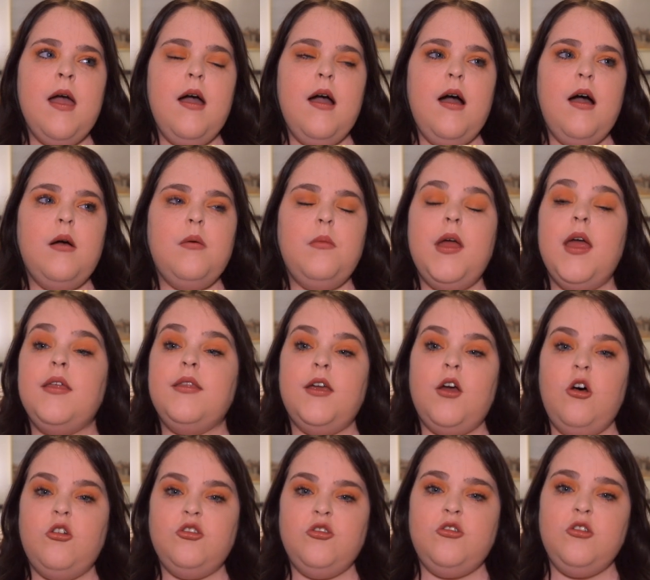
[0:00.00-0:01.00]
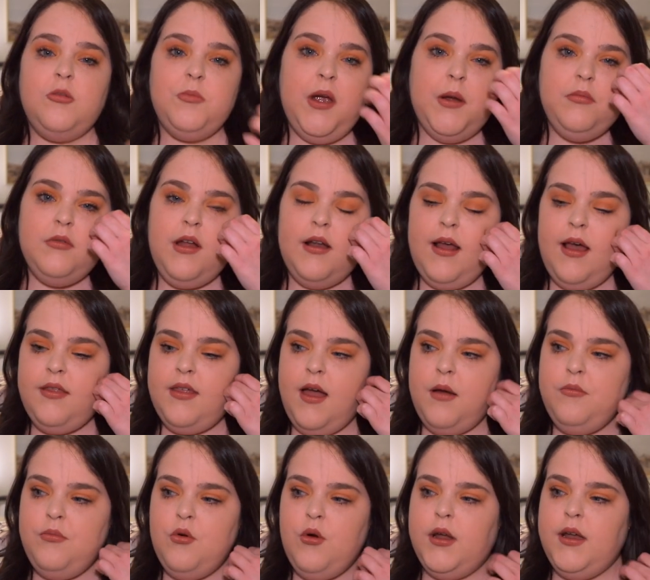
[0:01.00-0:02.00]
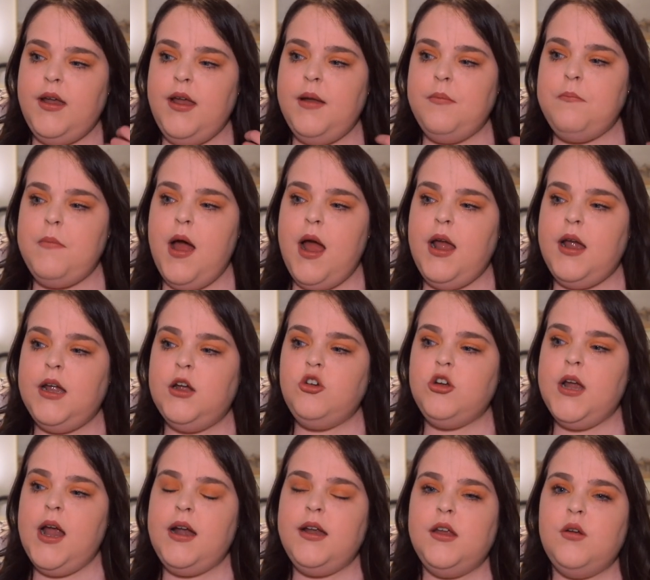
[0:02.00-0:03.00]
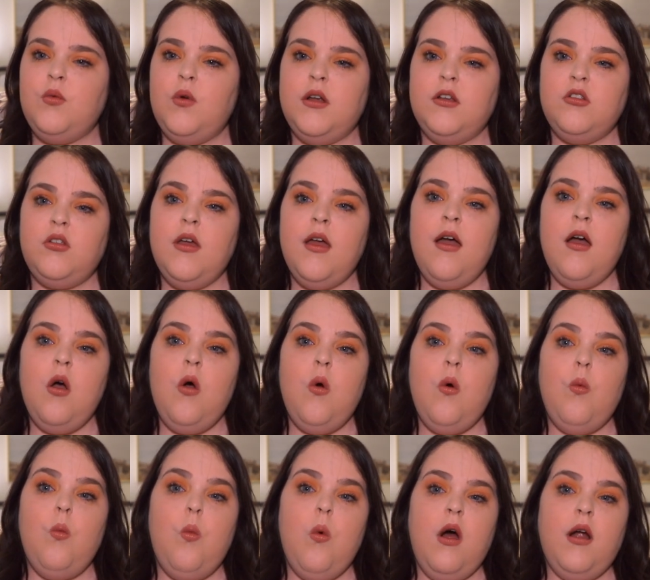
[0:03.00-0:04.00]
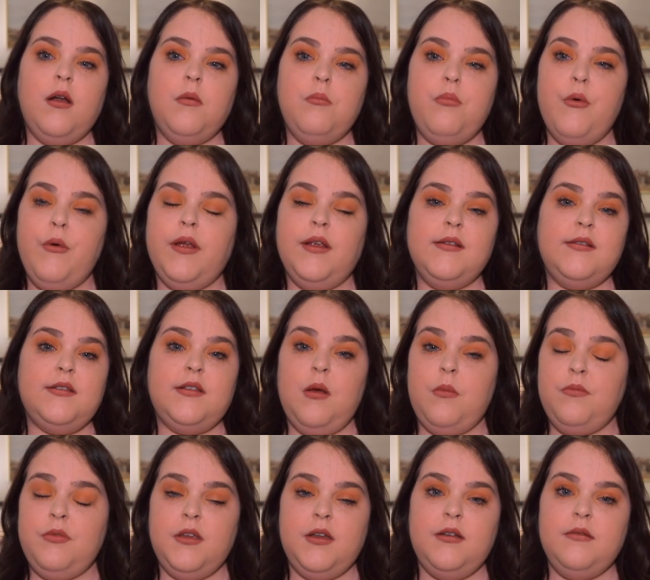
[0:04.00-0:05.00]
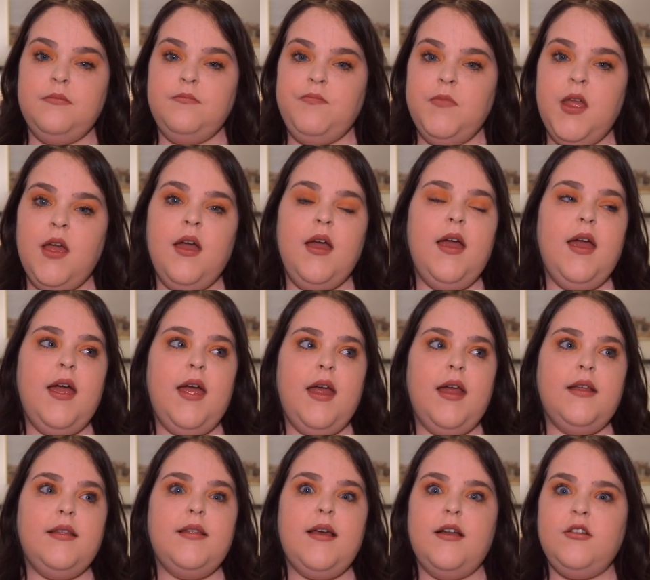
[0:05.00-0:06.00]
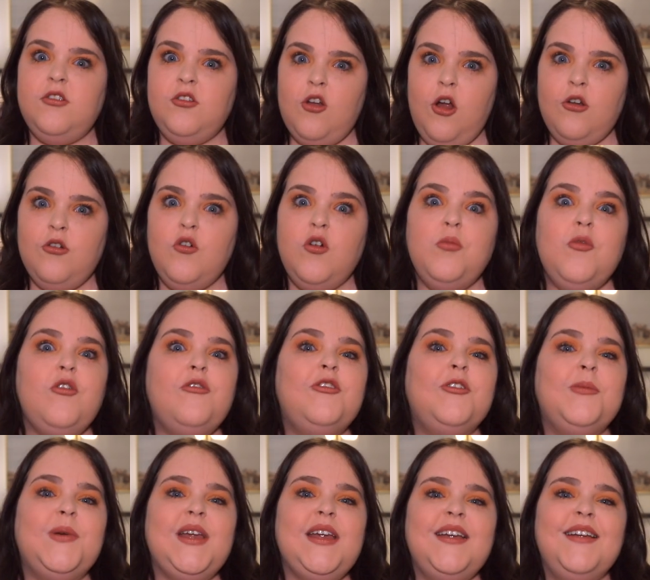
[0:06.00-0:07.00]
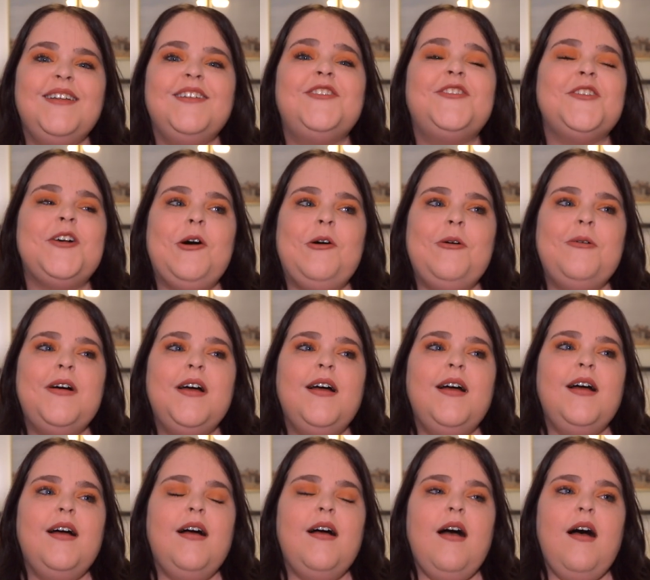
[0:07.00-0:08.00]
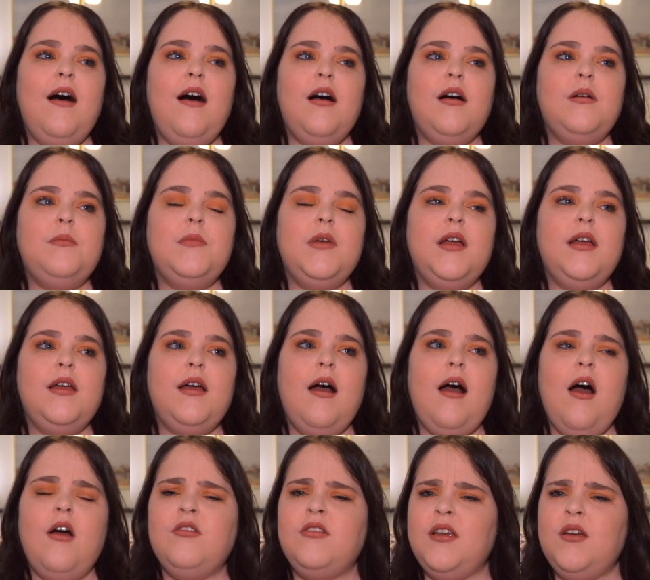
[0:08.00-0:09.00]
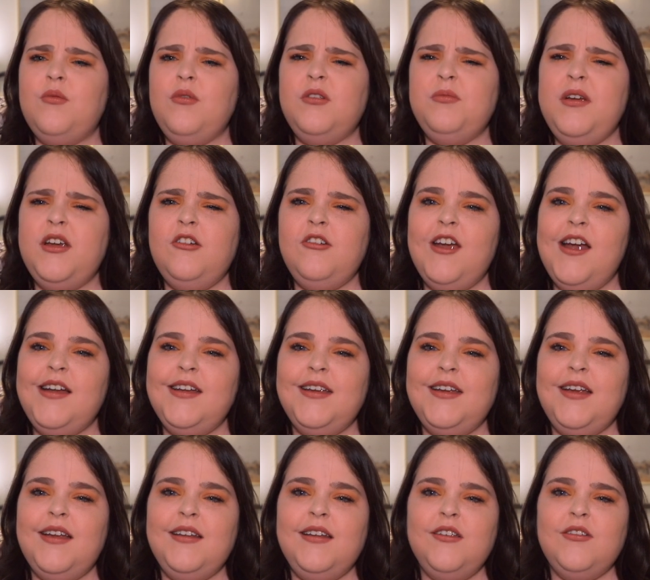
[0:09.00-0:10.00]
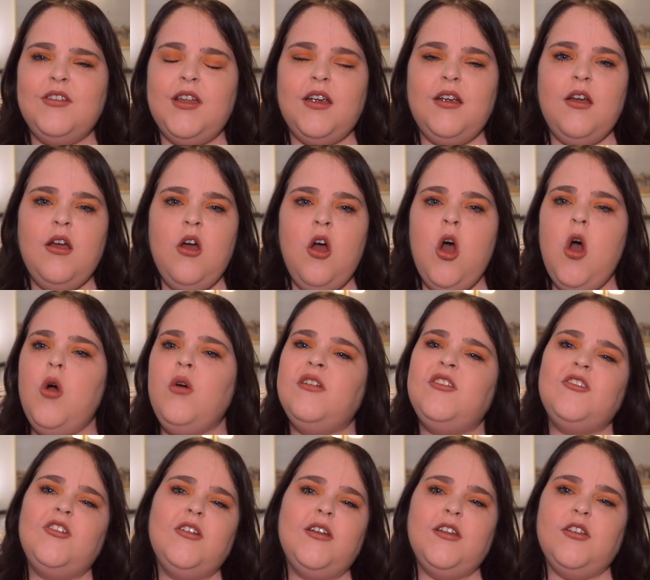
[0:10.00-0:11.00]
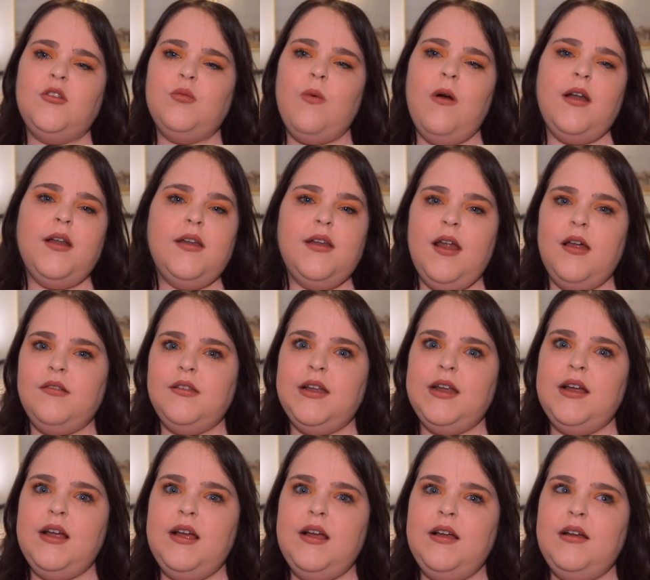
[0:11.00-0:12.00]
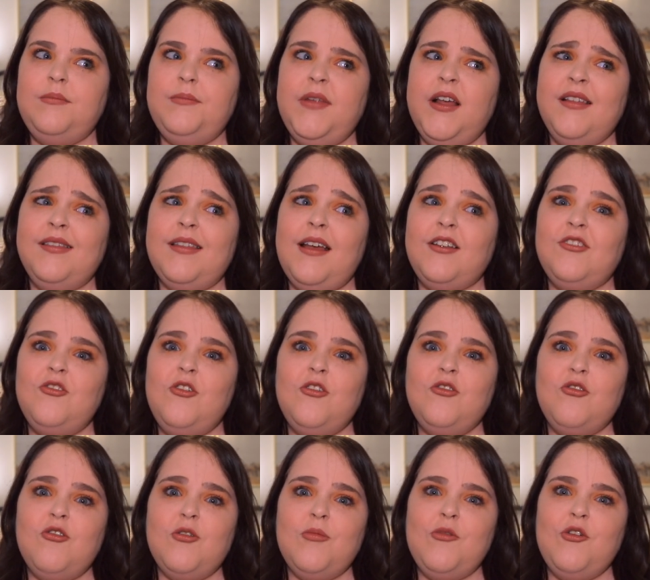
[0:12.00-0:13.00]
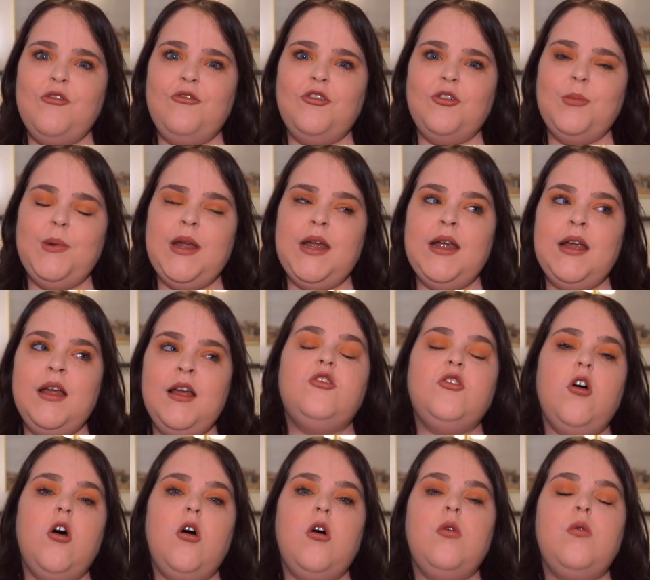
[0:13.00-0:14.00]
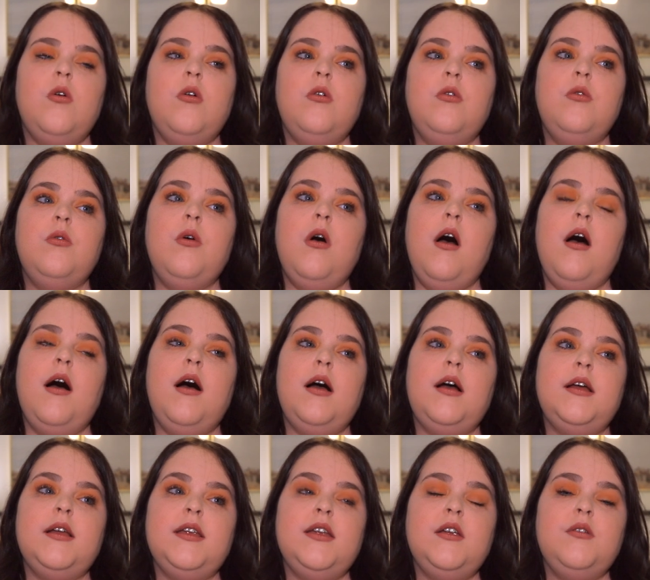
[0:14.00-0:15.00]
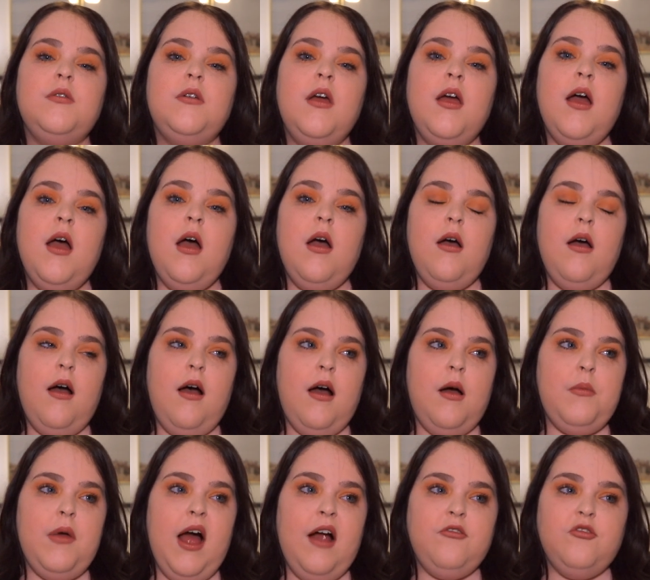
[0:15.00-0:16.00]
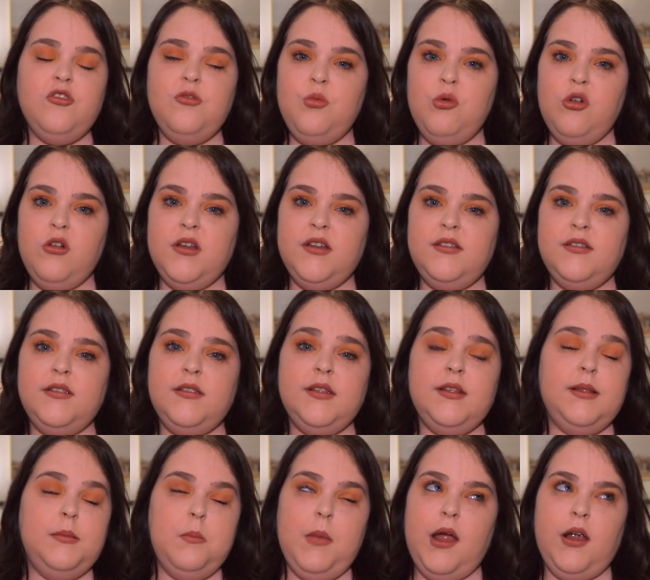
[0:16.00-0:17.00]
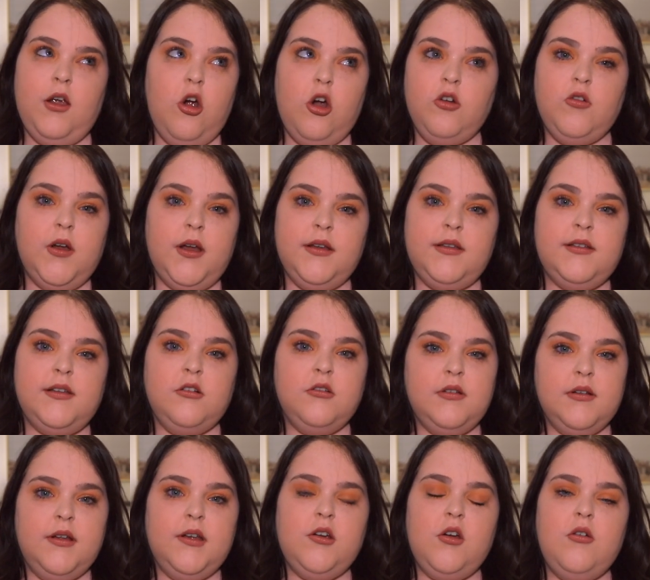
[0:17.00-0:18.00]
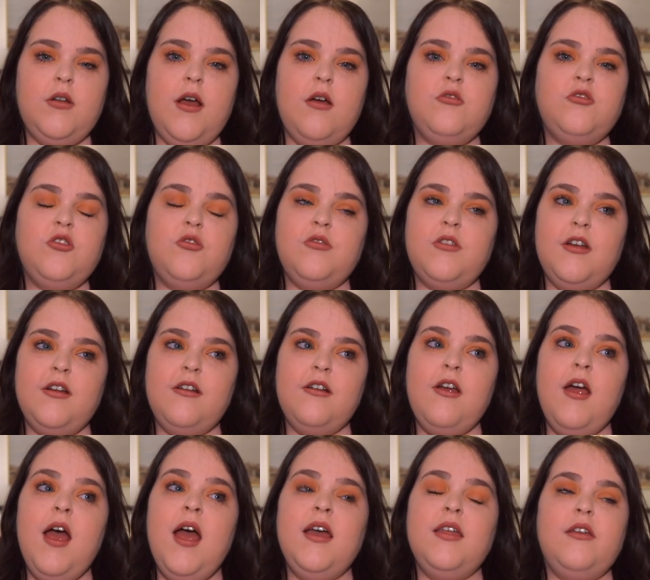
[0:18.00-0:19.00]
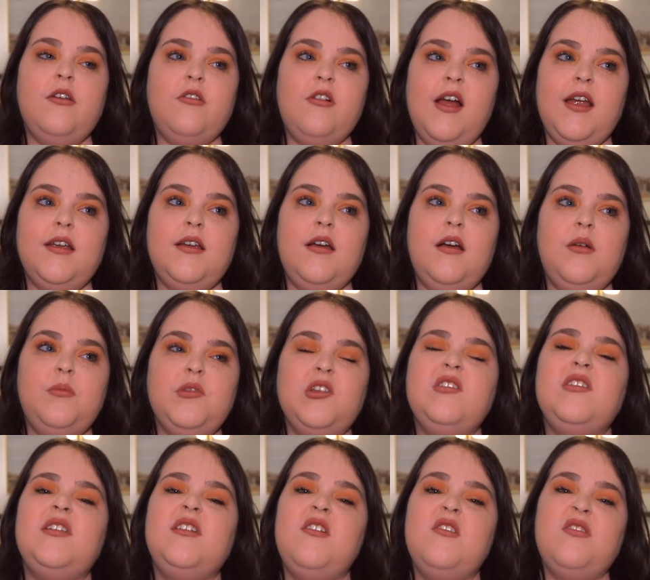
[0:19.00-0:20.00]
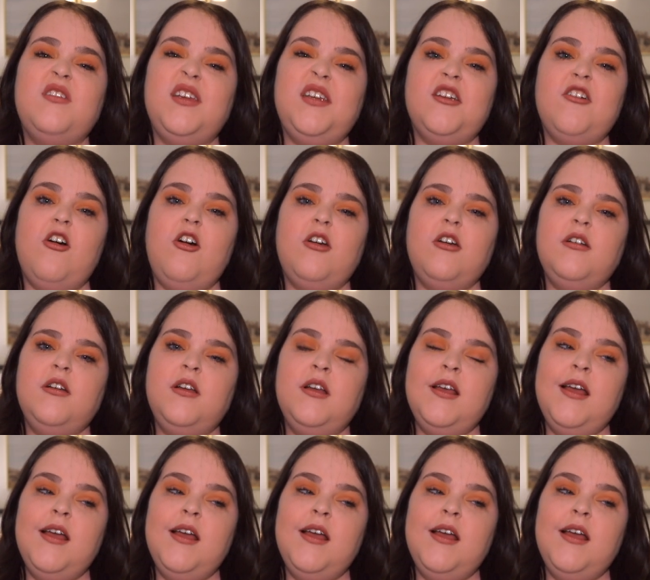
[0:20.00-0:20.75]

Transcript: um, and they also took my blood at that point, and my creatinine was one point something, and that's not normal for me. so, um, I was like, "What's my creatinine?" And he was like, "Oh, it's good, it's one." And I was like, "Um, that's not normal for me." So, uh, he um, after the bolus, my heart rate still didn't go down, so they're they're like, um, you need to go to the ER.